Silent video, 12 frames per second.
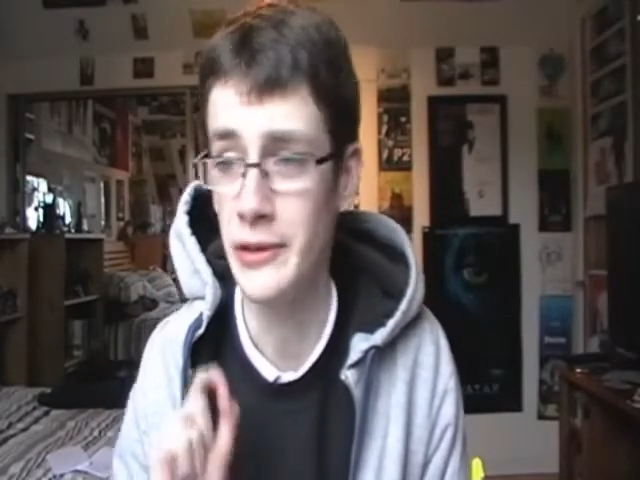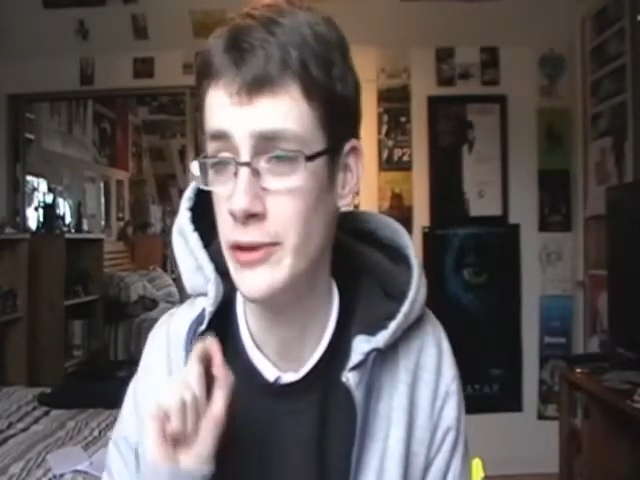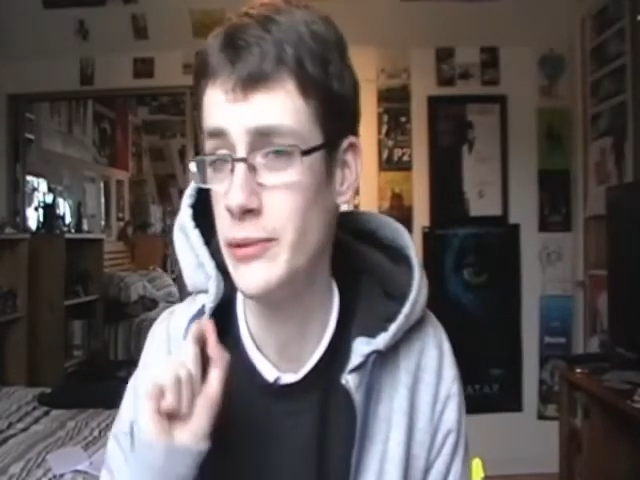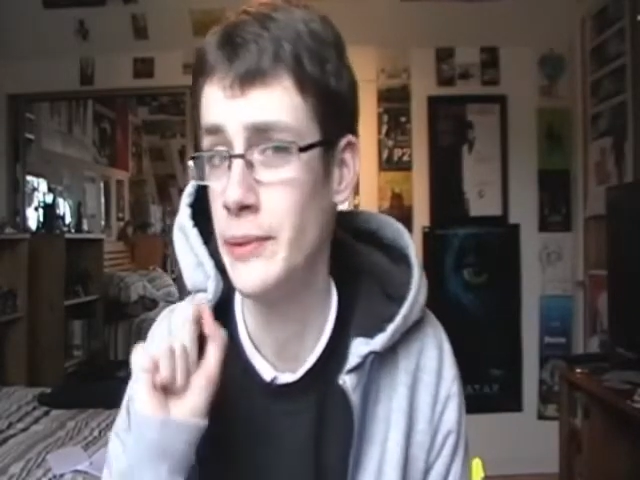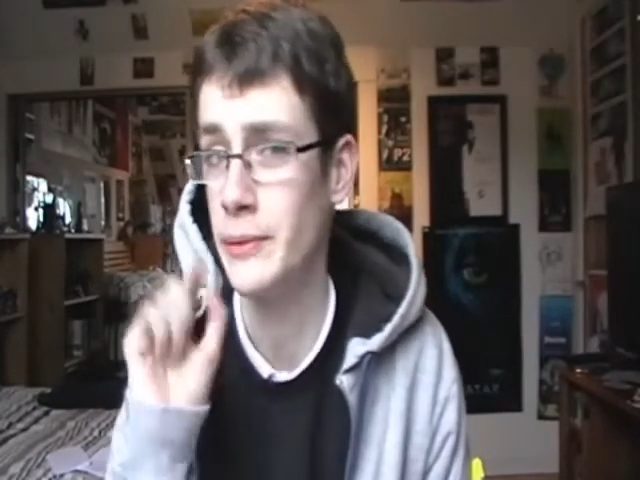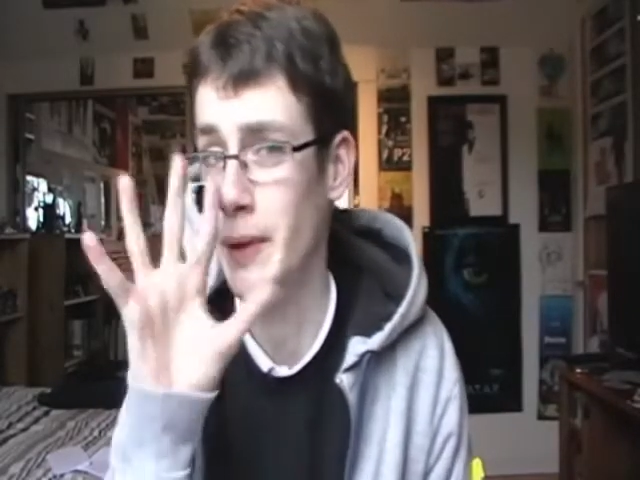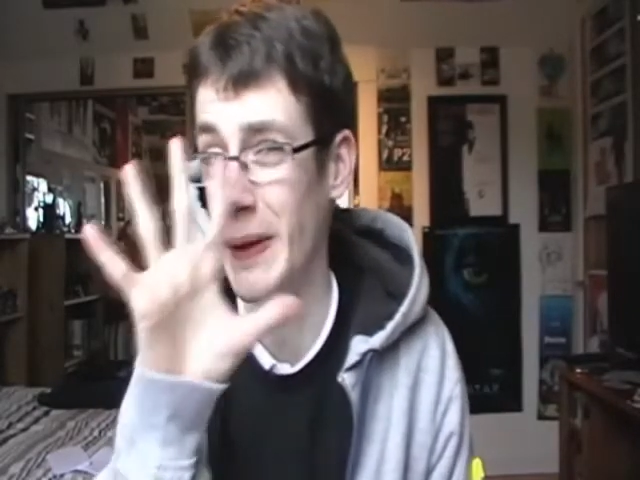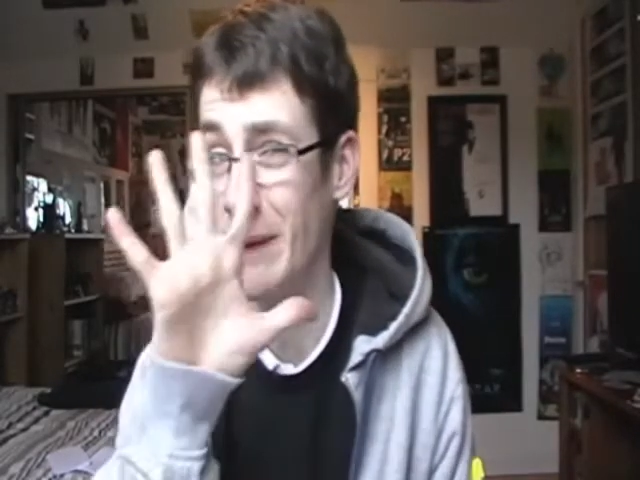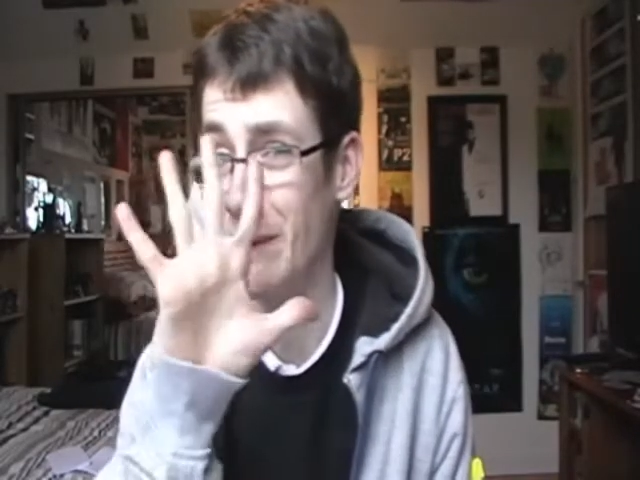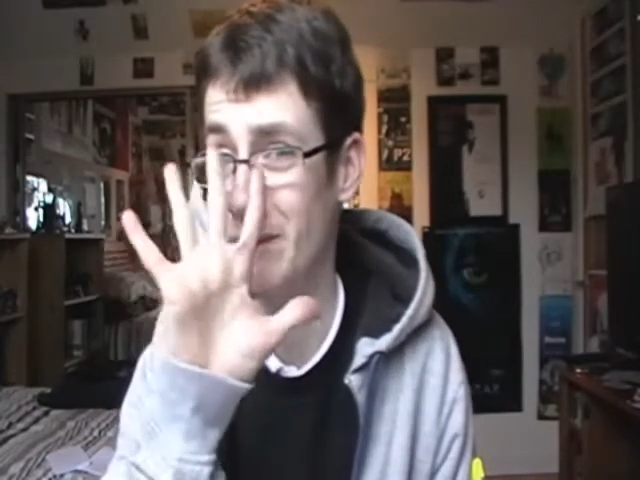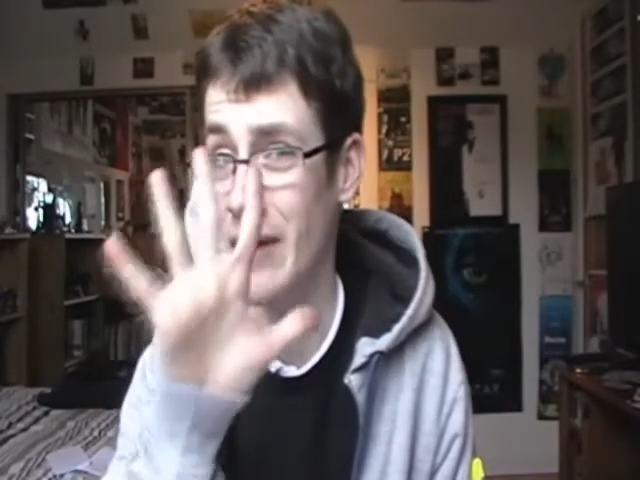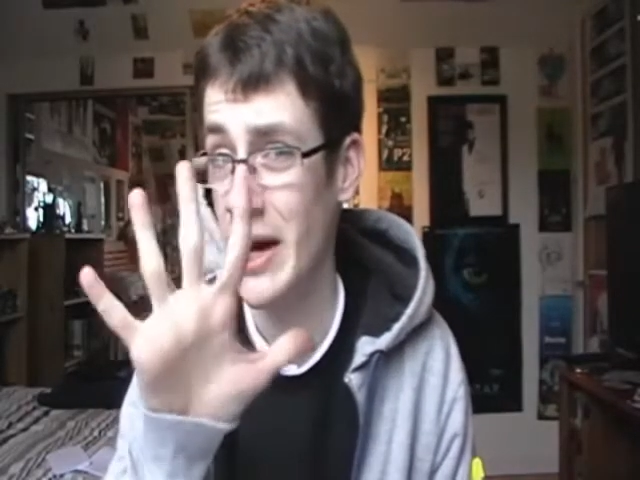this film for like
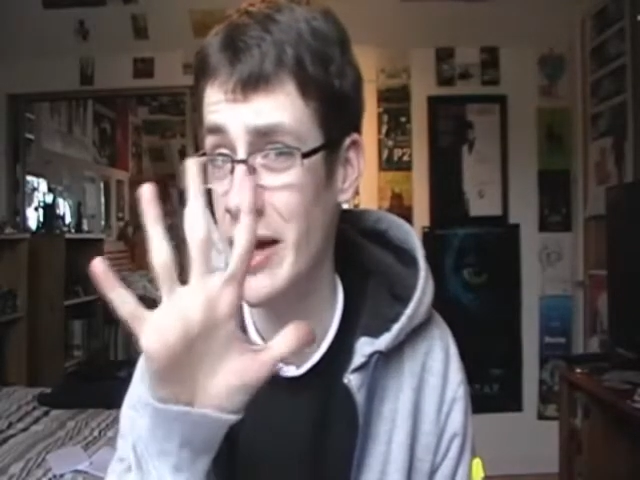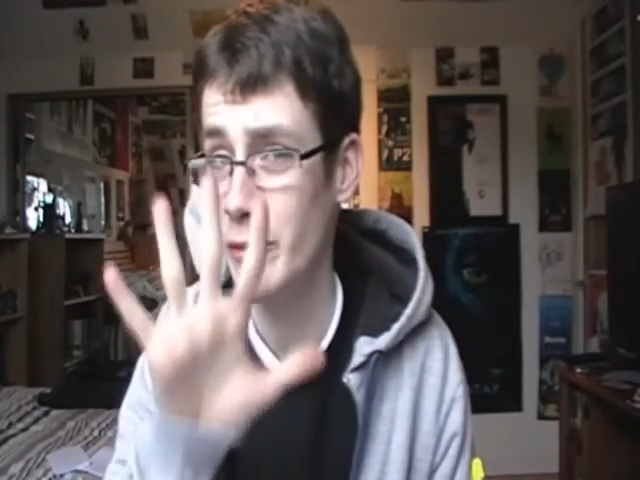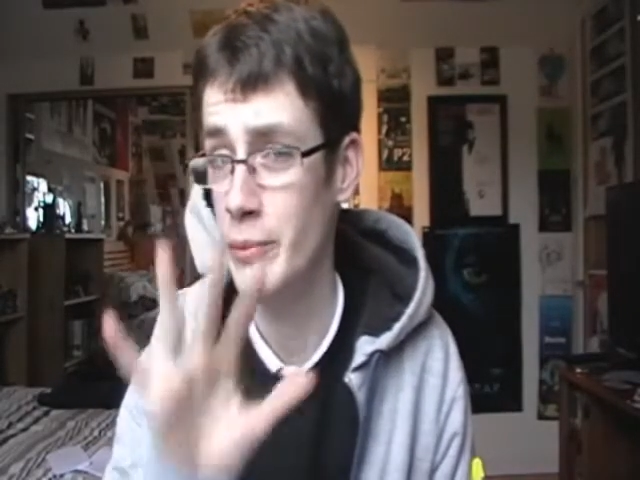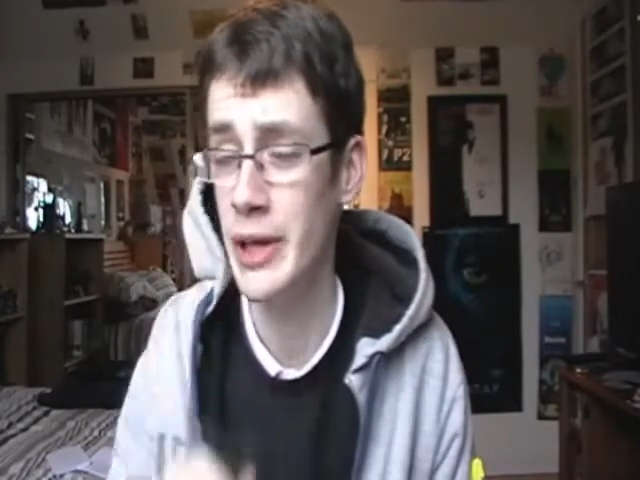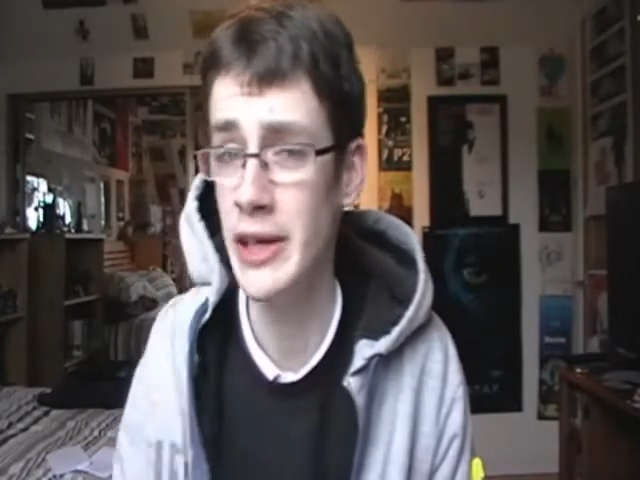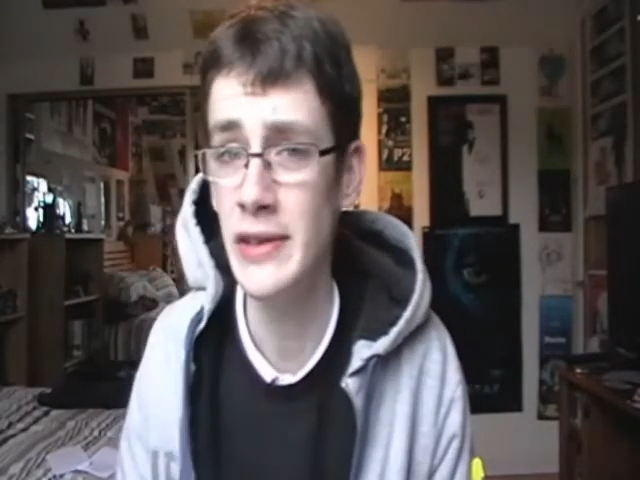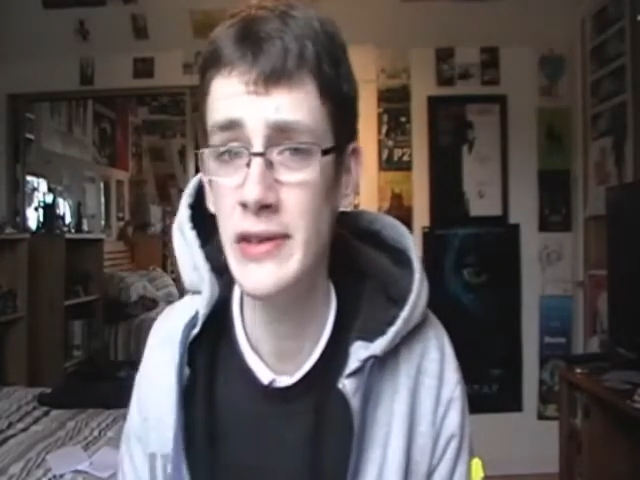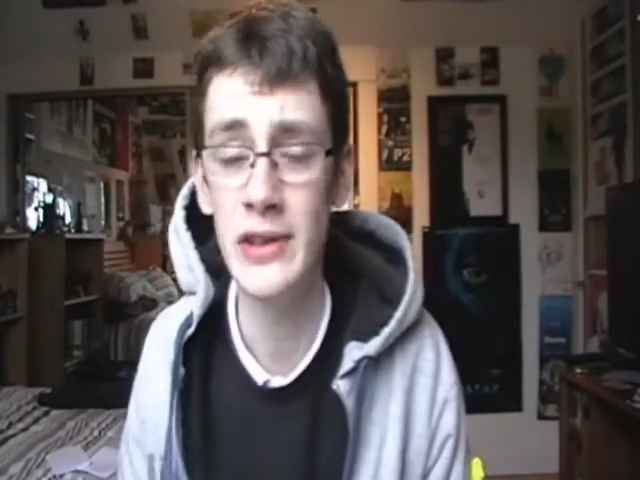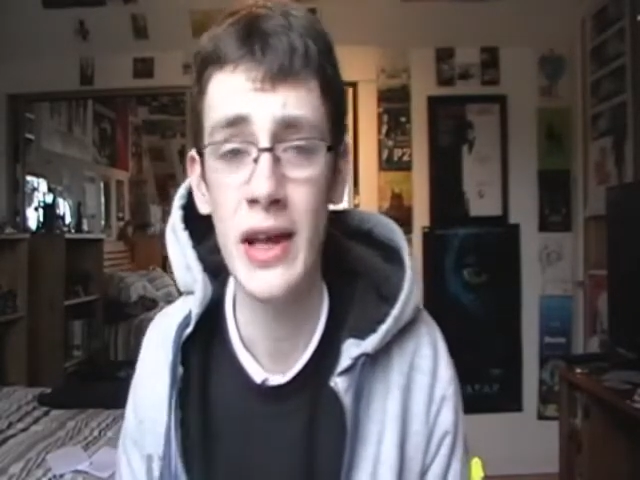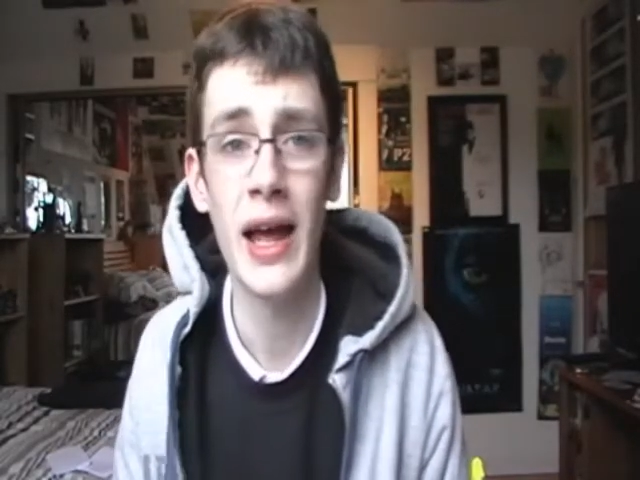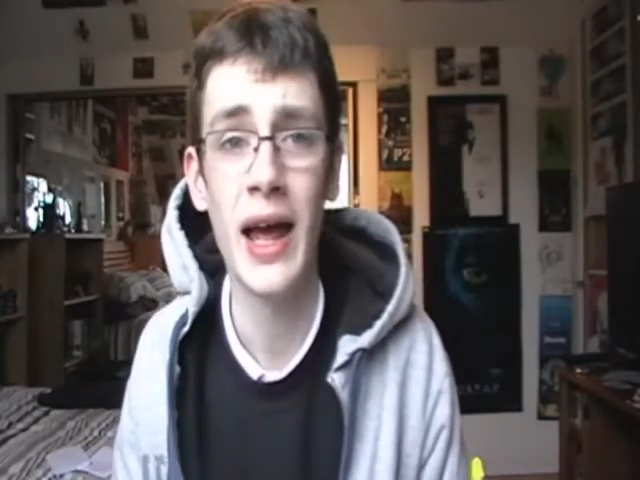5 minutes,